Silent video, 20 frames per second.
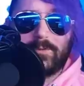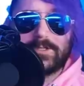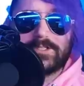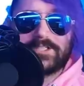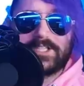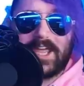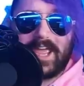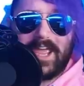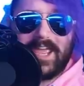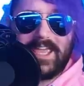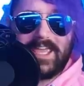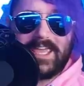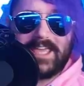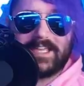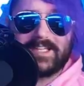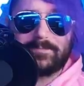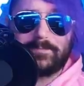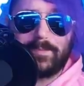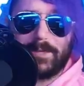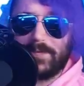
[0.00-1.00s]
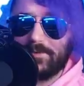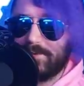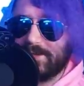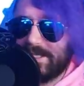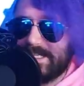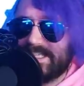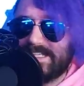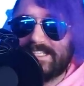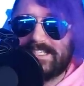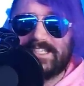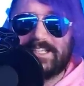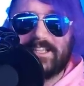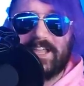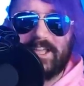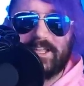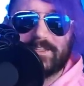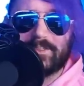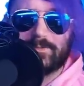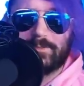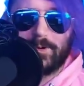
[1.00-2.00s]
were tagging buildings and
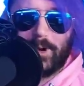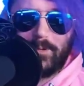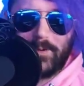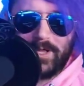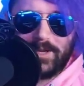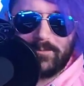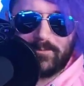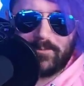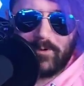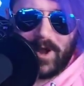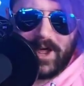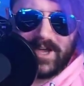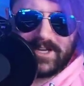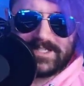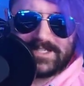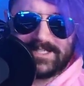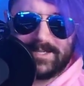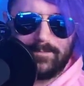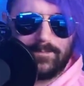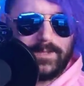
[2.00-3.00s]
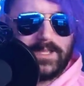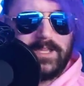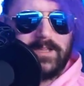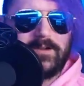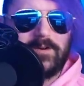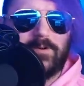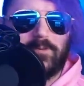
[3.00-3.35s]
like throwing rocks and being